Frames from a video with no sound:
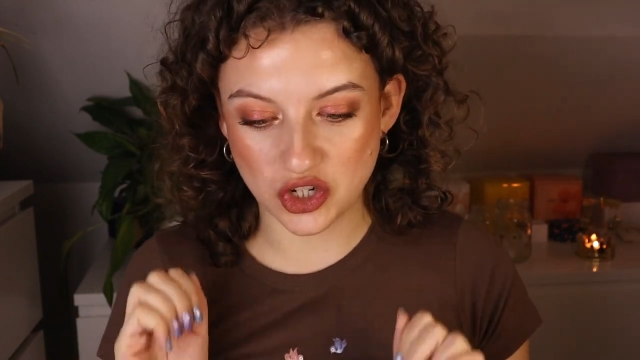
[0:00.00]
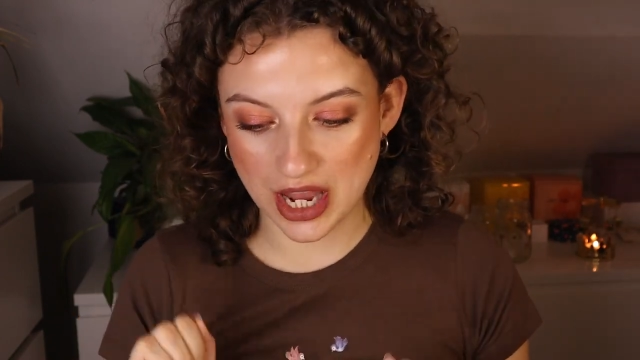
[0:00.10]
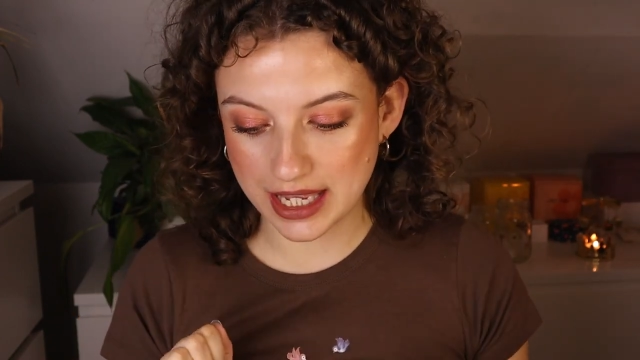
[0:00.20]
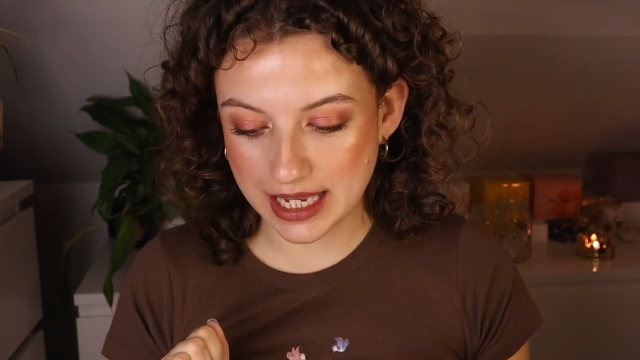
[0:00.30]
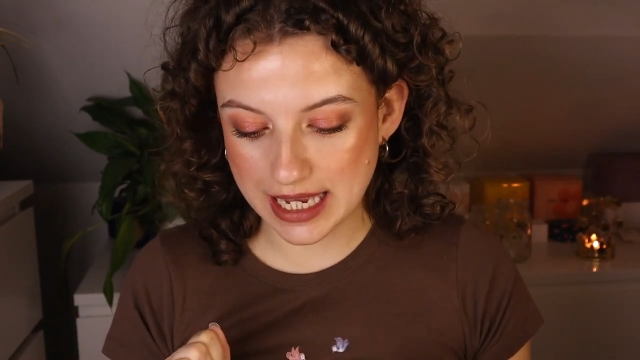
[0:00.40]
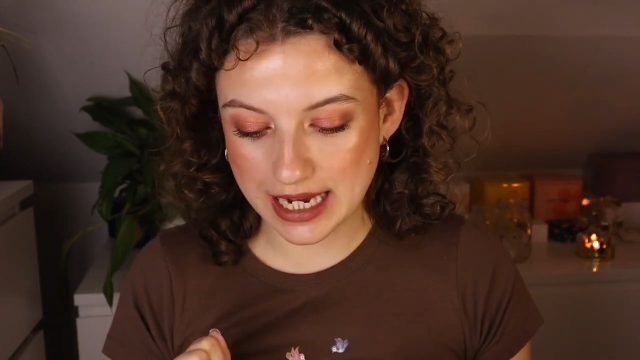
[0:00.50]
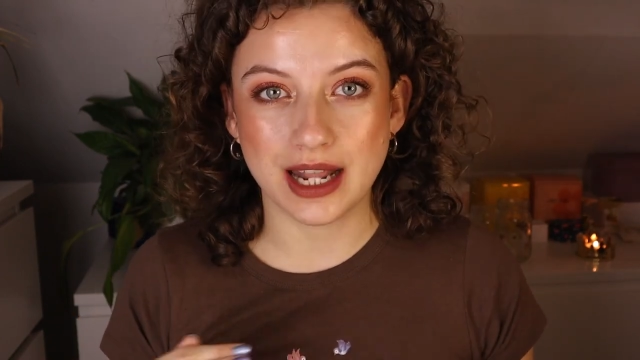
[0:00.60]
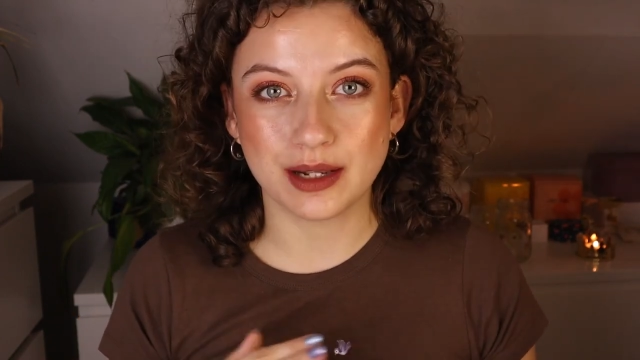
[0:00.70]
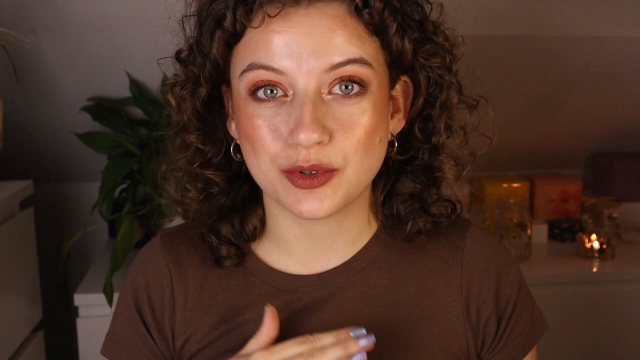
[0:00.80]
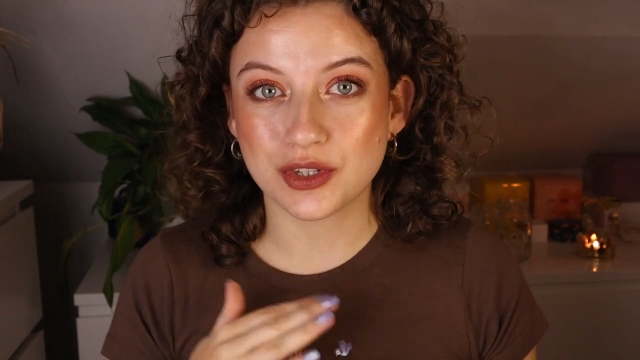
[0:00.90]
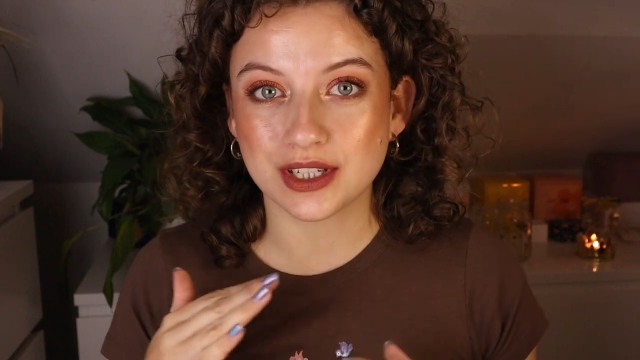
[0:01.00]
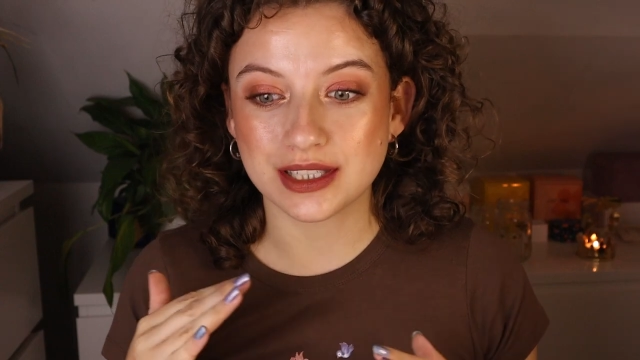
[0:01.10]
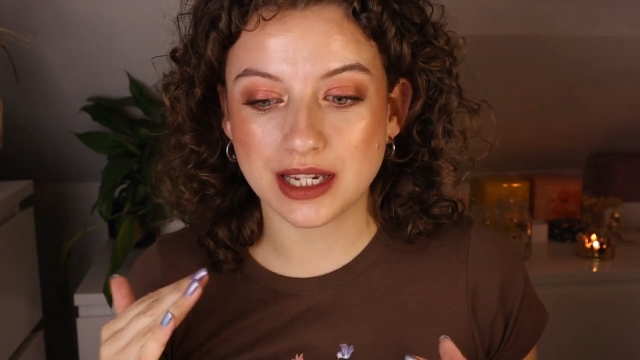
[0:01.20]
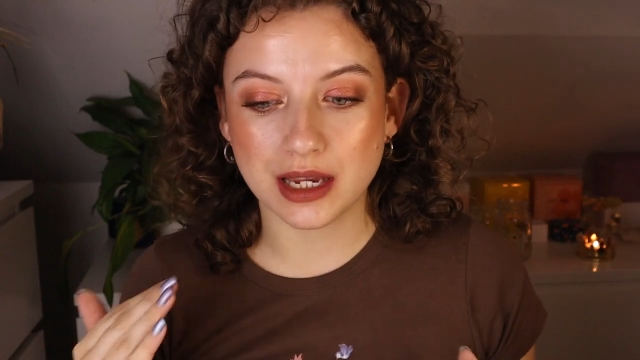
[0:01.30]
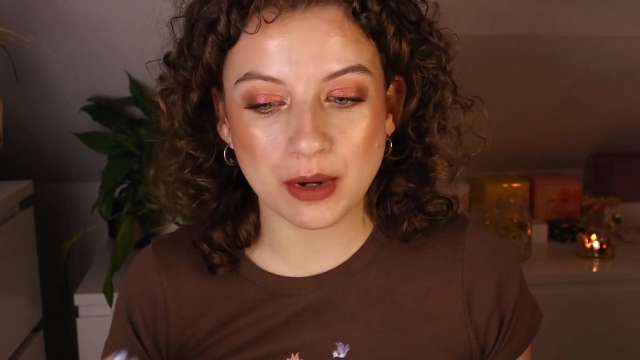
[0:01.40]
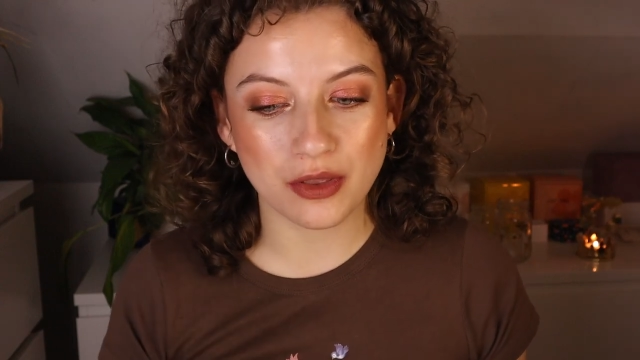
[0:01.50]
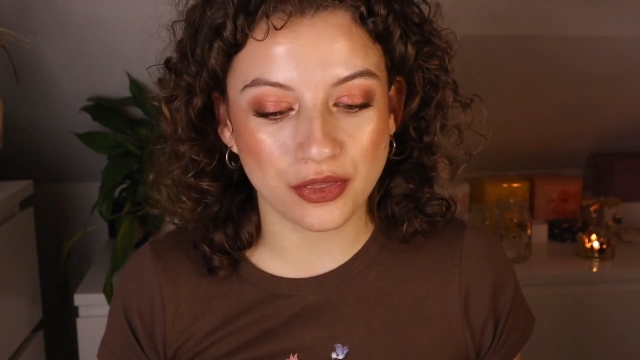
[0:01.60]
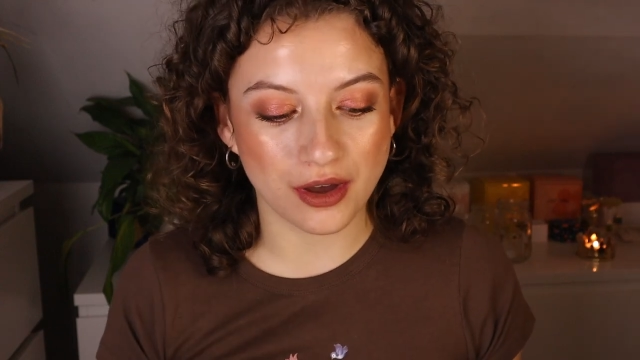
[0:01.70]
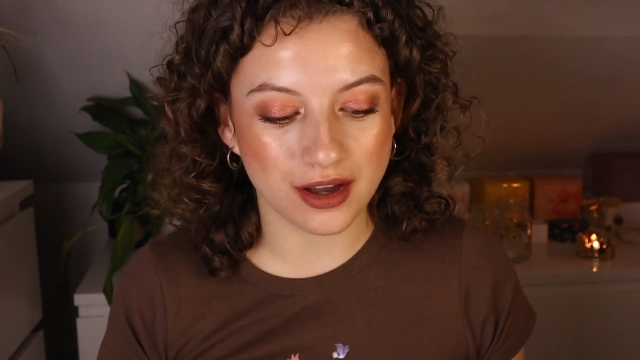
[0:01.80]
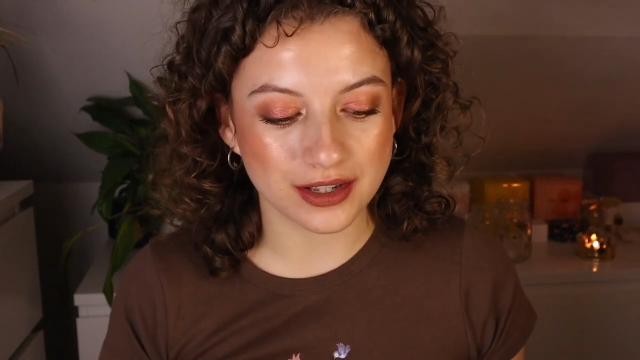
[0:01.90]
check-in, and I'm just gonna tell you my
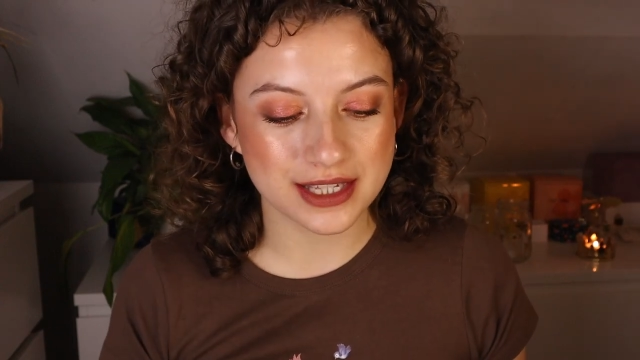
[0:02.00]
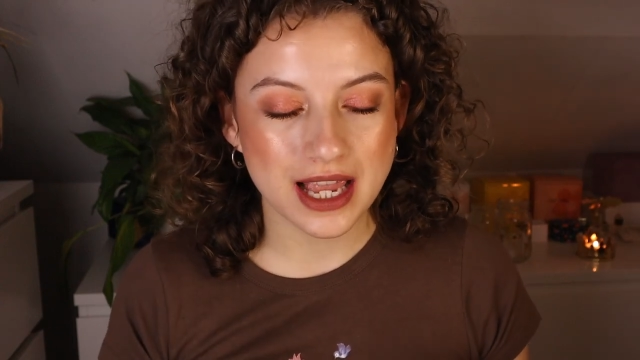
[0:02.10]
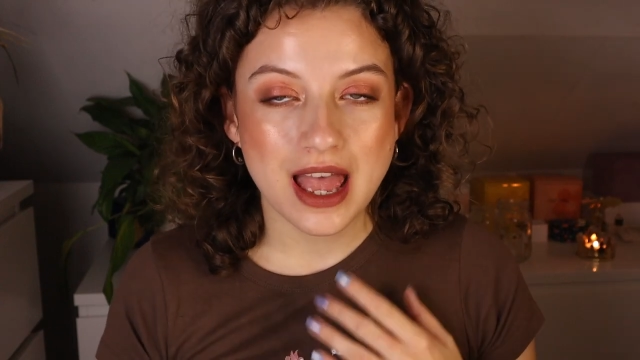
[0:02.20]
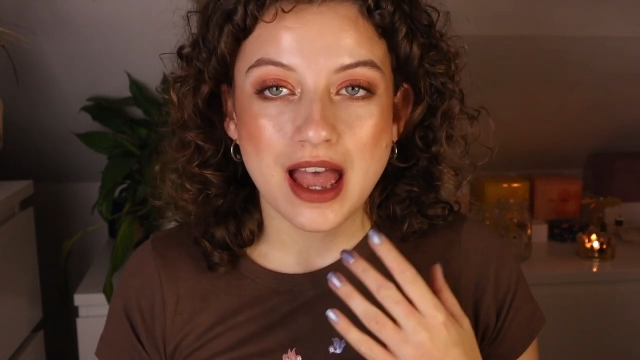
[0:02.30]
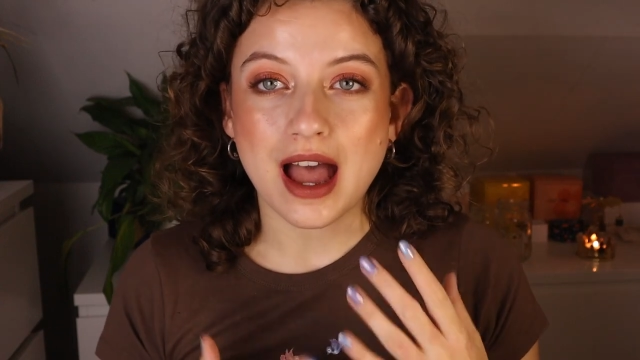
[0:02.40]
thoughts.